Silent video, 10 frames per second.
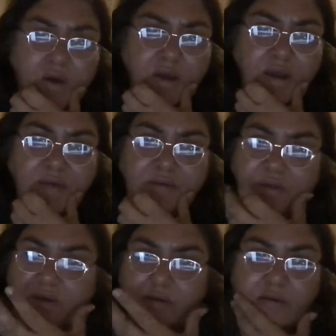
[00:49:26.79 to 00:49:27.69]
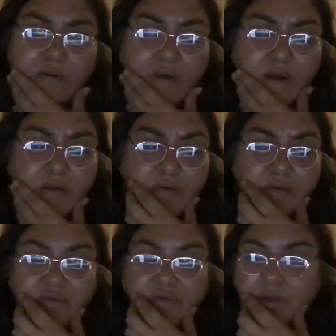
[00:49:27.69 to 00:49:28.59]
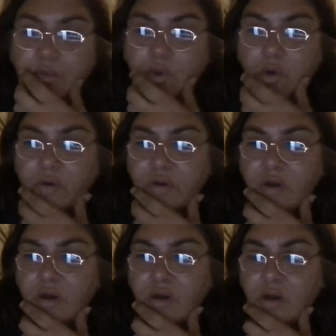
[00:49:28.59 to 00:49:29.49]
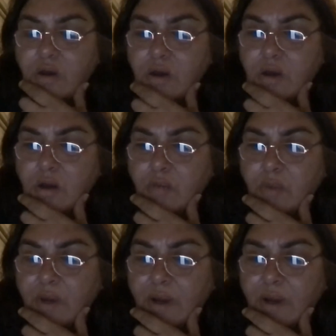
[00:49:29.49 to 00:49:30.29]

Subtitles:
I guess, and it's obviously worked. But